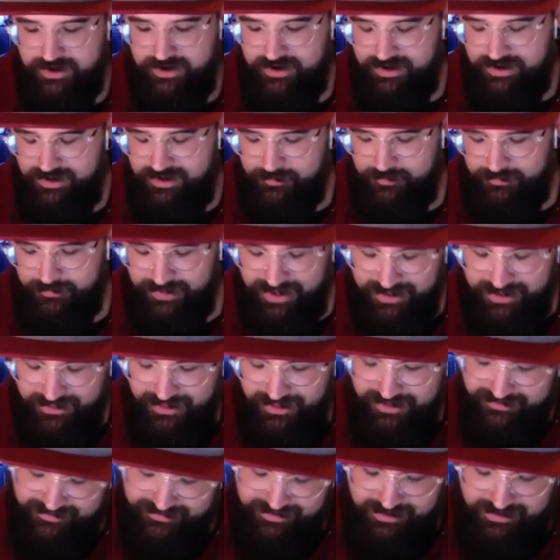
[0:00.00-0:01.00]
I
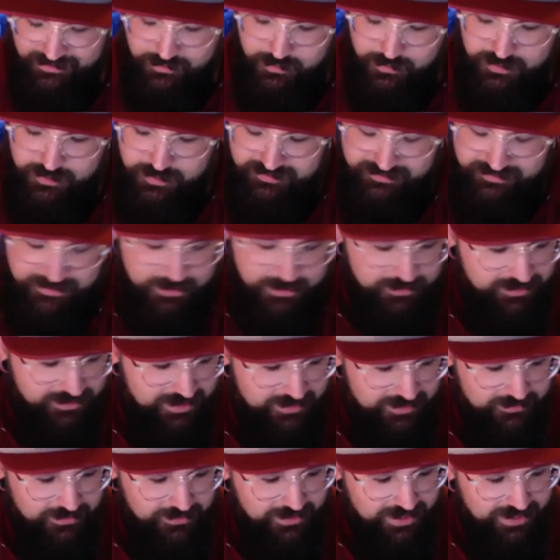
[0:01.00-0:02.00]
like saying the word stoked.
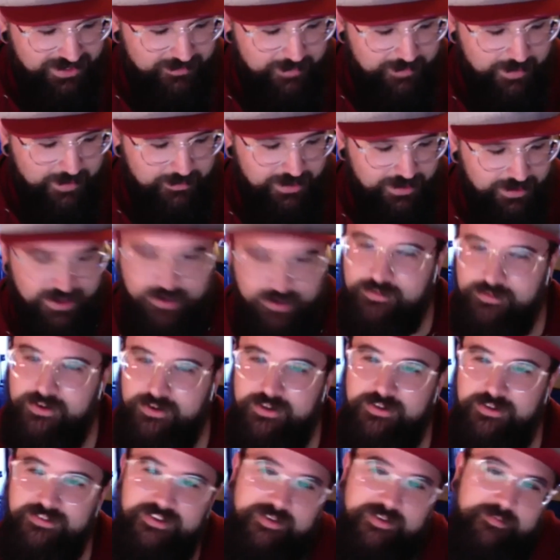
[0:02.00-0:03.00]
I feel like maybe I
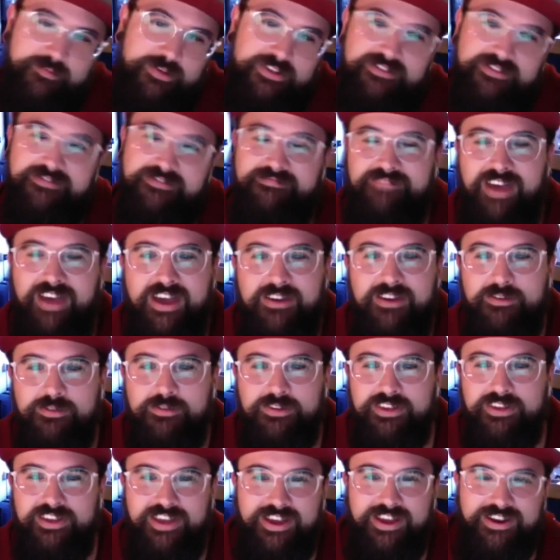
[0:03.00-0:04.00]
overuse it, but I don't
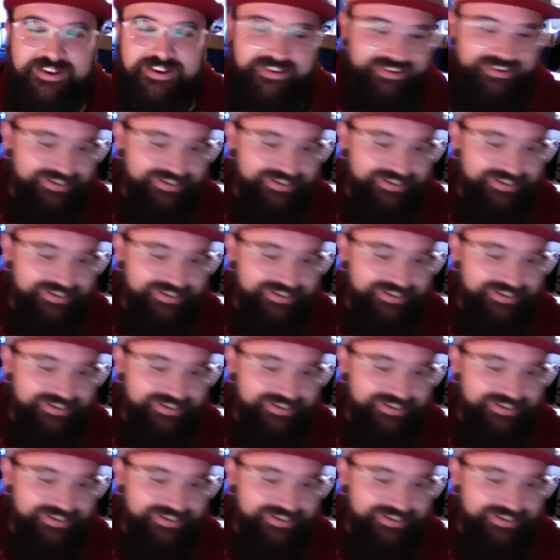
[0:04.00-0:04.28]
really care.